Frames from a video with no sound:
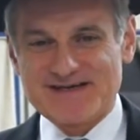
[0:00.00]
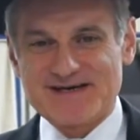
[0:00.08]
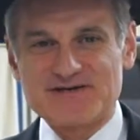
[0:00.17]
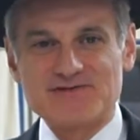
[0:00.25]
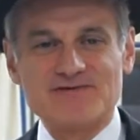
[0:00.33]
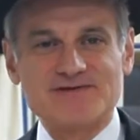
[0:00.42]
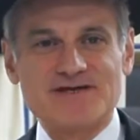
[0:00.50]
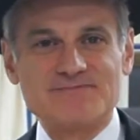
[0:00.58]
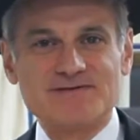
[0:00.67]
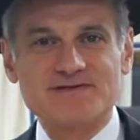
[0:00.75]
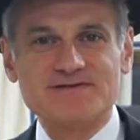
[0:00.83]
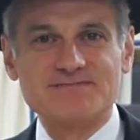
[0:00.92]
I don't know what
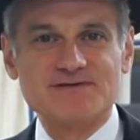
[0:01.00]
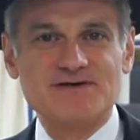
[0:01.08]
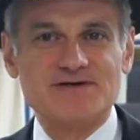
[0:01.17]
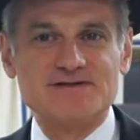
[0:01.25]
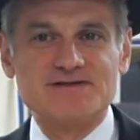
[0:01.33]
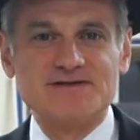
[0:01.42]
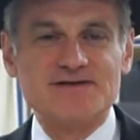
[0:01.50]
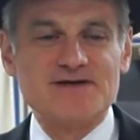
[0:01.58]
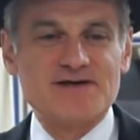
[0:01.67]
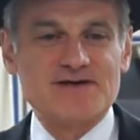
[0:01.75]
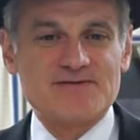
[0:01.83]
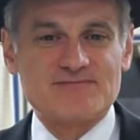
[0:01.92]
topic to speak on,
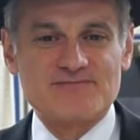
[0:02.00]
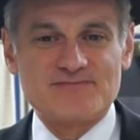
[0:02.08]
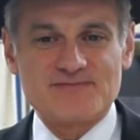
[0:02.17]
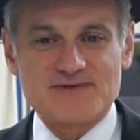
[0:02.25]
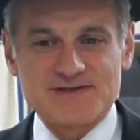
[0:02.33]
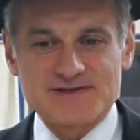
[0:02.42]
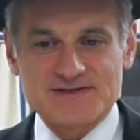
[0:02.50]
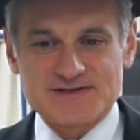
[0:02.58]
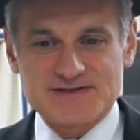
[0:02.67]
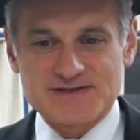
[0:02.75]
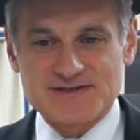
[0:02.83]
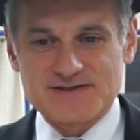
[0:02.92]
but
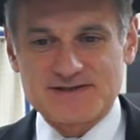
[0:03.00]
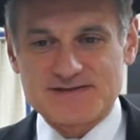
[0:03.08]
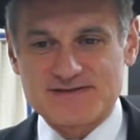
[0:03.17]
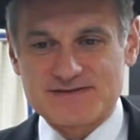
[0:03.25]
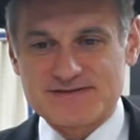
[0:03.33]
the